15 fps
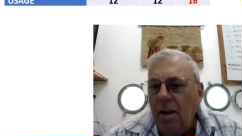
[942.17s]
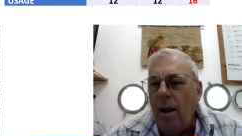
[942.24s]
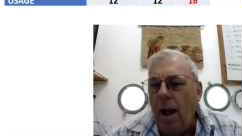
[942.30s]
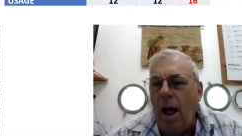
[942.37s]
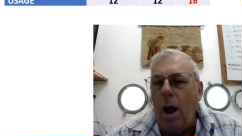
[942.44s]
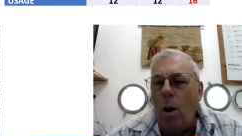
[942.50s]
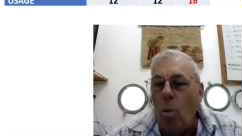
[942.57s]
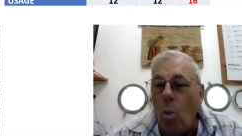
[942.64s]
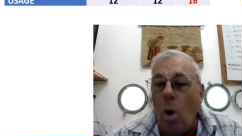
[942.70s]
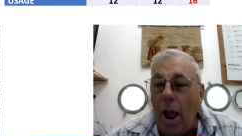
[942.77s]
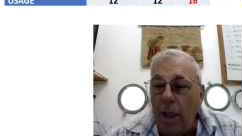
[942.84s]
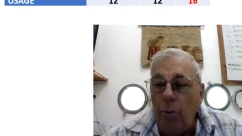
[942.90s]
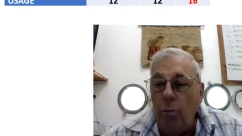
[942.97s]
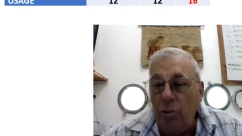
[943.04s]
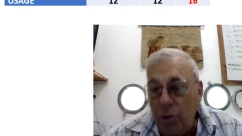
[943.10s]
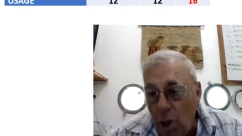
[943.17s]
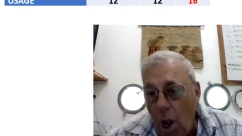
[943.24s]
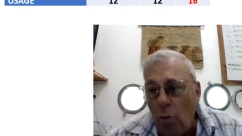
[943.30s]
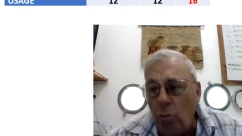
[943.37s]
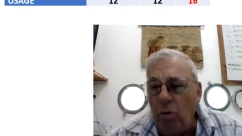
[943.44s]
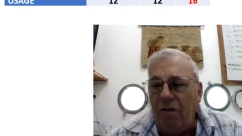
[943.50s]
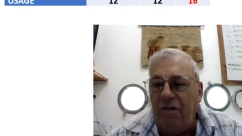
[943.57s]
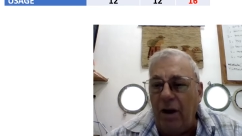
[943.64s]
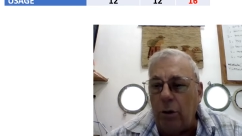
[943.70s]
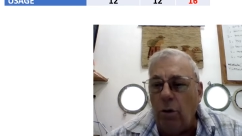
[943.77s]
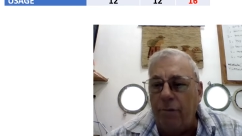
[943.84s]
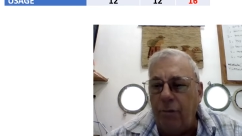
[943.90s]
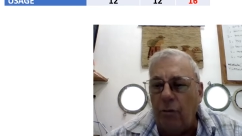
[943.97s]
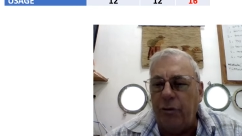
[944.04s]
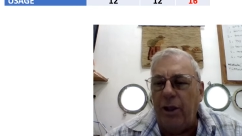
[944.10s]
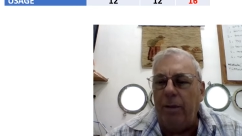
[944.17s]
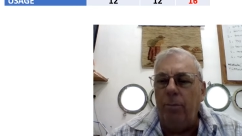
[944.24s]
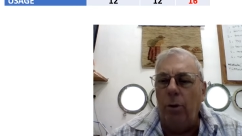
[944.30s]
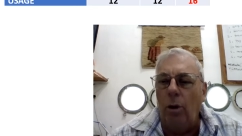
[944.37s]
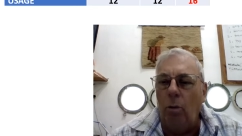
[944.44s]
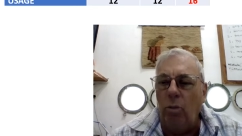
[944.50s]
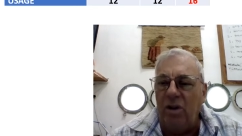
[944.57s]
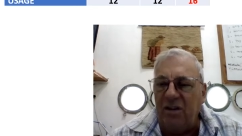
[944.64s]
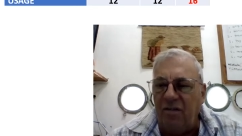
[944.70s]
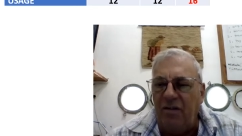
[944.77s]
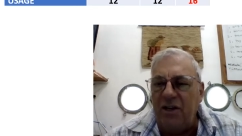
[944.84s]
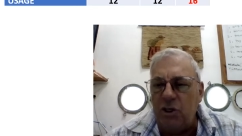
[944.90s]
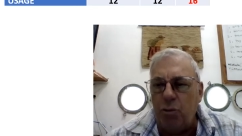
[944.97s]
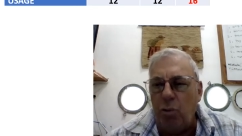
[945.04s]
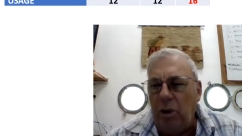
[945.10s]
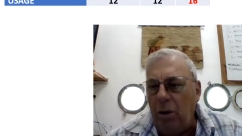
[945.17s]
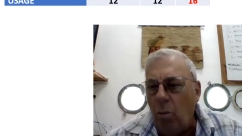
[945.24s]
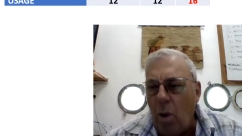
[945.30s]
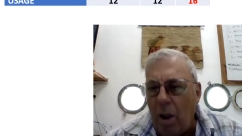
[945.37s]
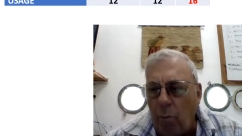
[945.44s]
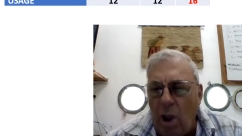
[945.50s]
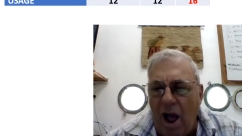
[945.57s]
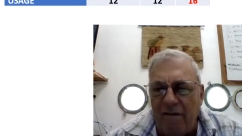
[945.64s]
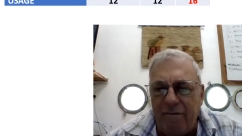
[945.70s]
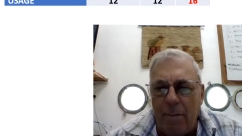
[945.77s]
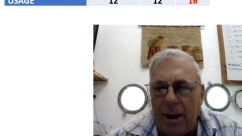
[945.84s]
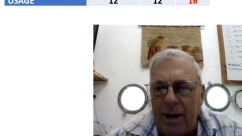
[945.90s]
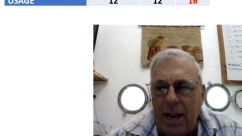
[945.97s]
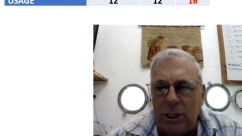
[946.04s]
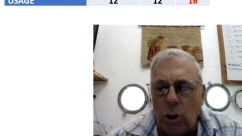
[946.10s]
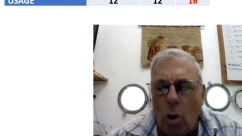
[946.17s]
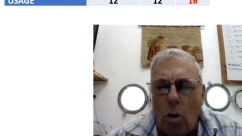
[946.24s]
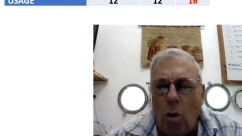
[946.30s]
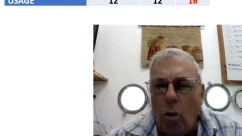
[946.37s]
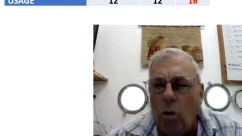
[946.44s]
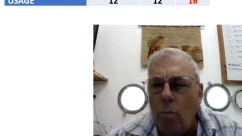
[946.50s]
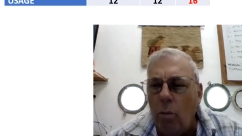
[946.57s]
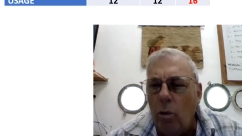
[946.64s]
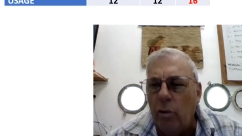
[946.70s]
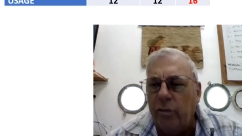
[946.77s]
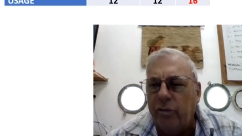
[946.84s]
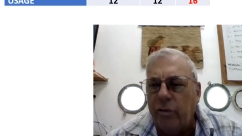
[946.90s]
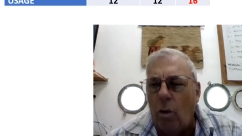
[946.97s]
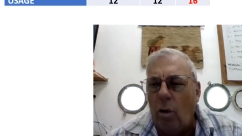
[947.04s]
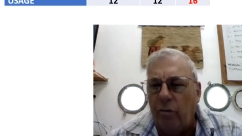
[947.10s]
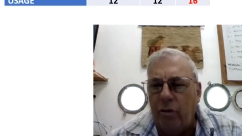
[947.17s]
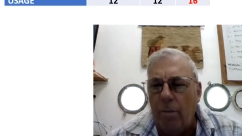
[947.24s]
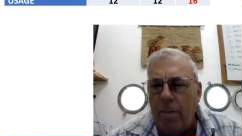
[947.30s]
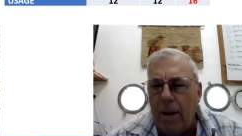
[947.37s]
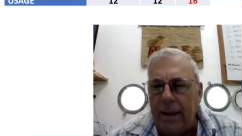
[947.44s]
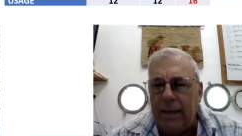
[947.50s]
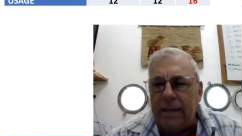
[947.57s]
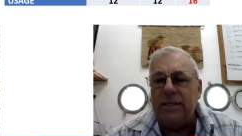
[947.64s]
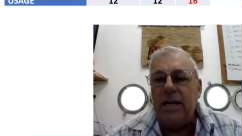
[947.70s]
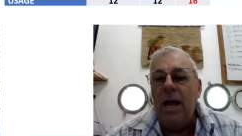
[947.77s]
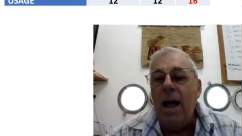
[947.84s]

and why now we feel comfortable with V3, where we have managed almost all the bias.